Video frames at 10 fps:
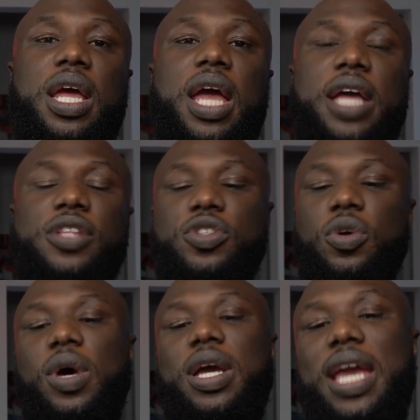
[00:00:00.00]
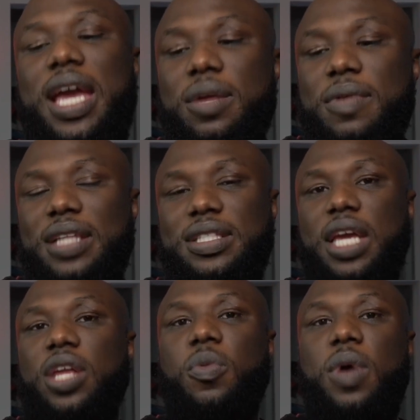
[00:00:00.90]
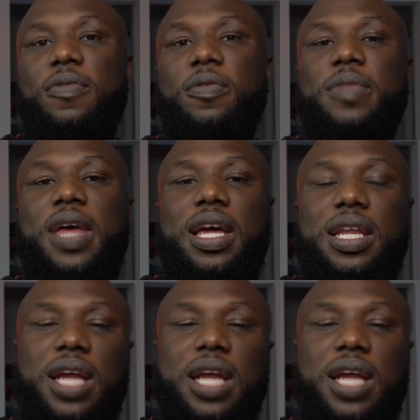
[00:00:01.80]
And so, again, I'm not taking away from that.